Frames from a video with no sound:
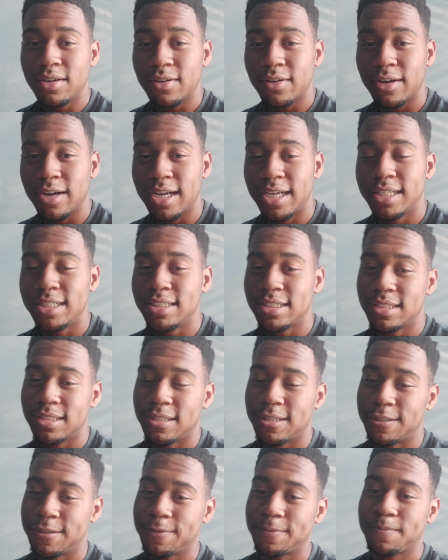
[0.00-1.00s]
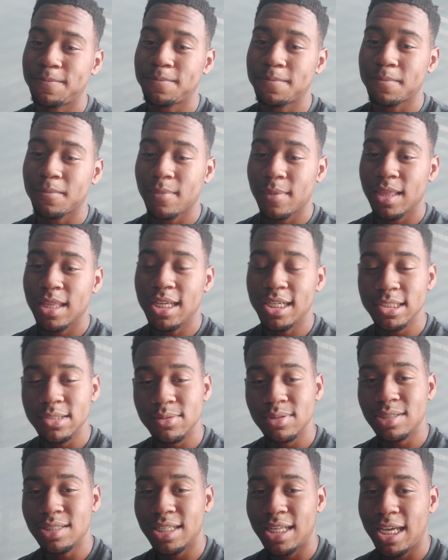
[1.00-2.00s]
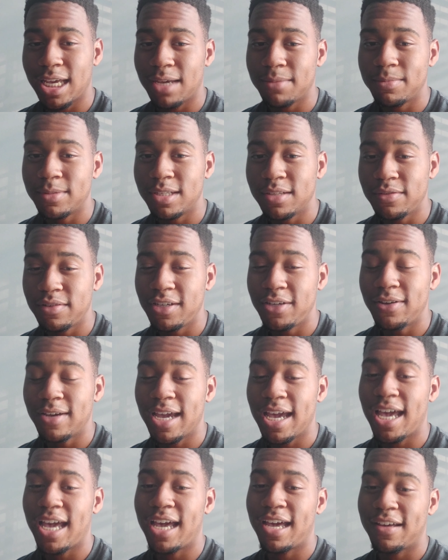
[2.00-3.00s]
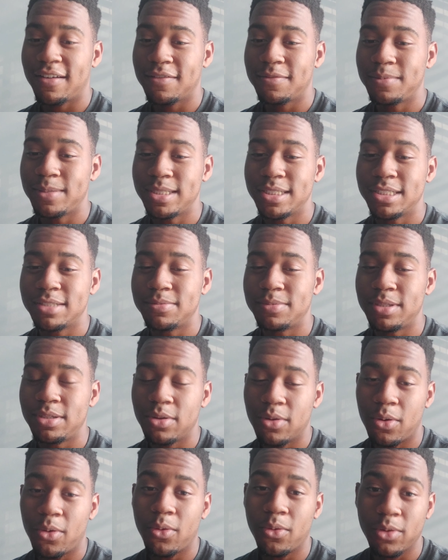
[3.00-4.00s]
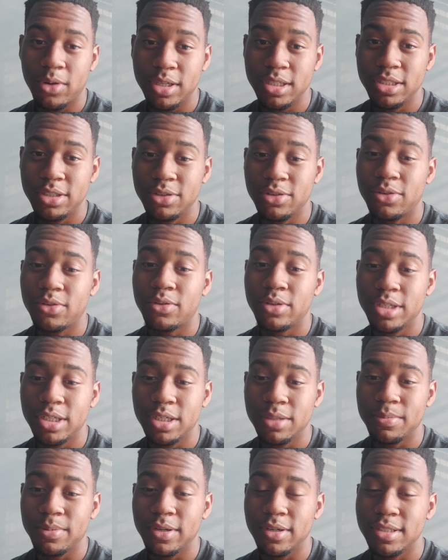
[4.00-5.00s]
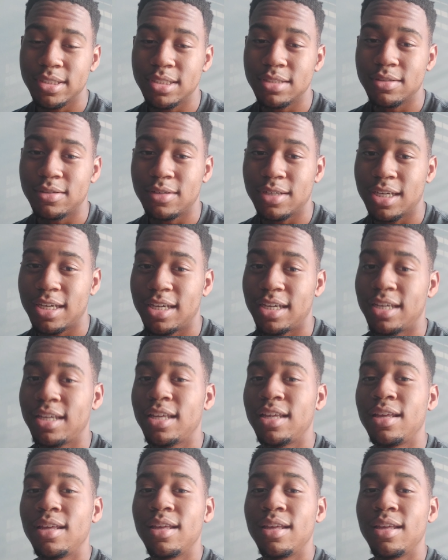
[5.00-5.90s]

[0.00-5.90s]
All right, so that's what's going to happen if you have PCP on your person, okay?